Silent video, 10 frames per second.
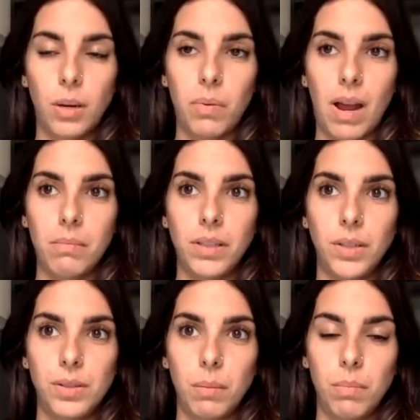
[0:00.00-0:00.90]
probably
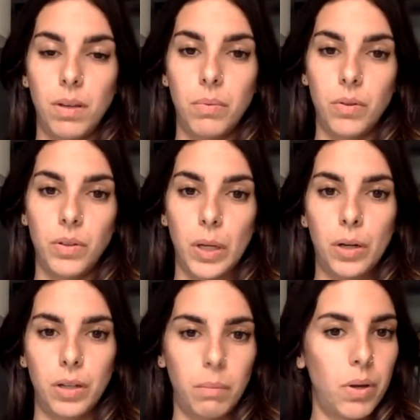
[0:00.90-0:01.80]
using people
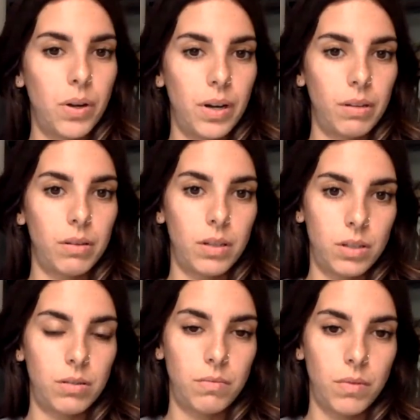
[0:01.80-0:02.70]
literally putting the
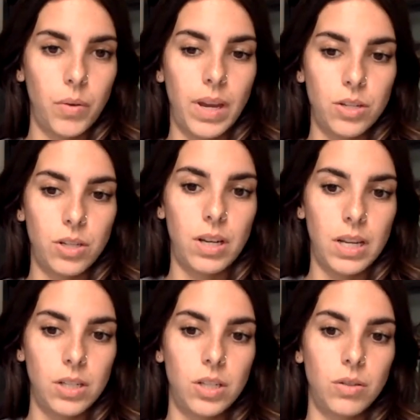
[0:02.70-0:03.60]
location
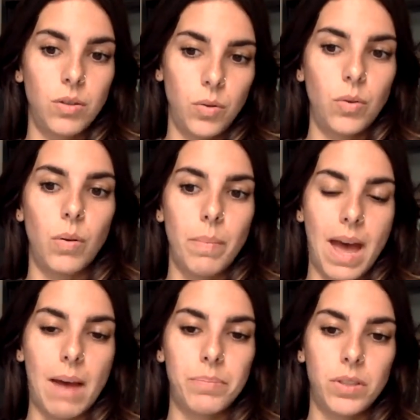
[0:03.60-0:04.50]
into Google
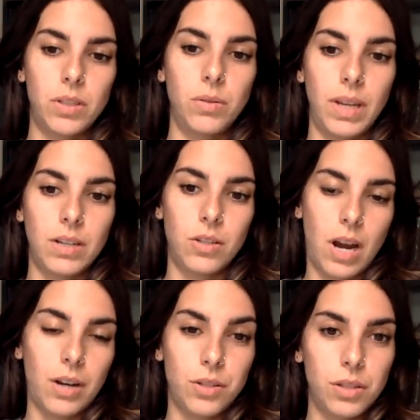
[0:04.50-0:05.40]
Maps to get
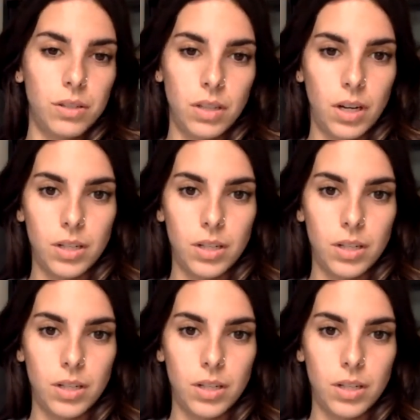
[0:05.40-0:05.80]
directions there too.